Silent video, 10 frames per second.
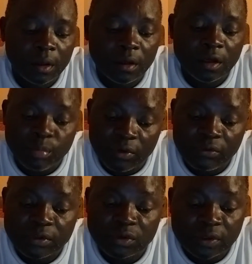in the
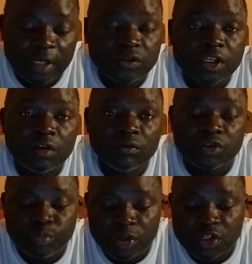province of South Kivu,
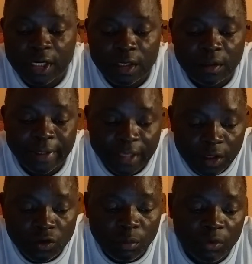especially in the
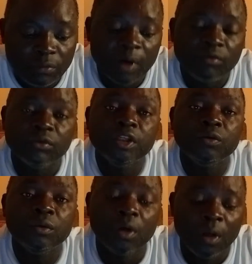kingdom of Bafuliru,